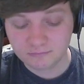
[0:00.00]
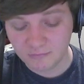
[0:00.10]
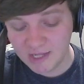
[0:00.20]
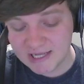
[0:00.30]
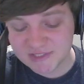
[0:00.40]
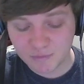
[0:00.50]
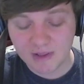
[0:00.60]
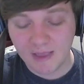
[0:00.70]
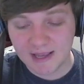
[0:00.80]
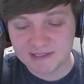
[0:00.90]
as
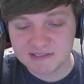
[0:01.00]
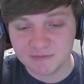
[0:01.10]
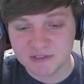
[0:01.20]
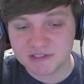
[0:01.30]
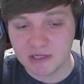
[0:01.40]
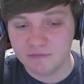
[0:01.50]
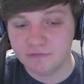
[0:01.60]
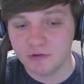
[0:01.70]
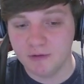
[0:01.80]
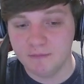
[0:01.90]
well as some of the stuff
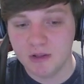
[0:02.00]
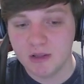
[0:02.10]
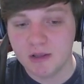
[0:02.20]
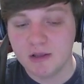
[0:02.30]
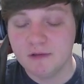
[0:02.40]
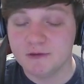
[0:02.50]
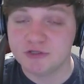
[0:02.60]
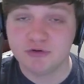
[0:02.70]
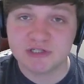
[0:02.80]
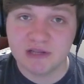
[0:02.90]
from the
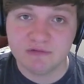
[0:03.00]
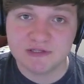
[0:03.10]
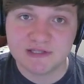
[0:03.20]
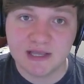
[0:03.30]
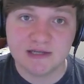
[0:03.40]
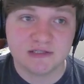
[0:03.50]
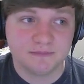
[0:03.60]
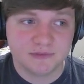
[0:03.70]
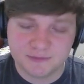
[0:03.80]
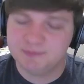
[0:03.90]
Strixhaven set,
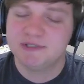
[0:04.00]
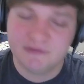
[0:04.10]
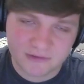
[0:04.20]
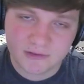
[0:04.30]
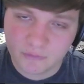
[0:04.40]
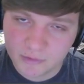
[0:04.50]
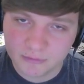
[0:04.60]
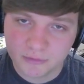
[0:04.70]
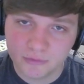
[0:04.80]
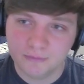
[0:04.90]
specifically the
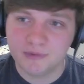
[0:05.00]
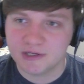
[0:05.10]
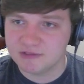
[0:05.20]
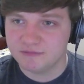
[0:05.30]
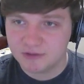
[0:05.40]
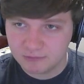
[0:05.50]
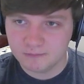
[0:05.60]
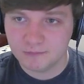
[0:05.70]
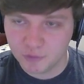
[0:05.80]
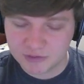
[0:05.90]
Witherbloom, because of the
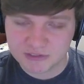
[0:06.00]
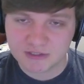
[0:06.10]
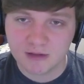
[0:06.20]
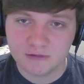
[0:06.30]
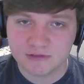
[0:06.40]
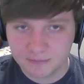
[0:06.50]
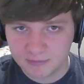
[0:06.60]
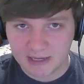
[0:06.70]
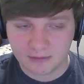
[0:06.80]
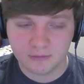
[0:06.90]
Grixis colors, the
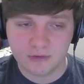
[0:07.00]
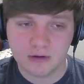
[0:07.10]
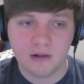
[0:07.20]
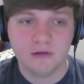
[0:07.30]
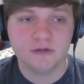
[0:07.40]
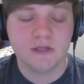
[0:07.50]
black and green colors,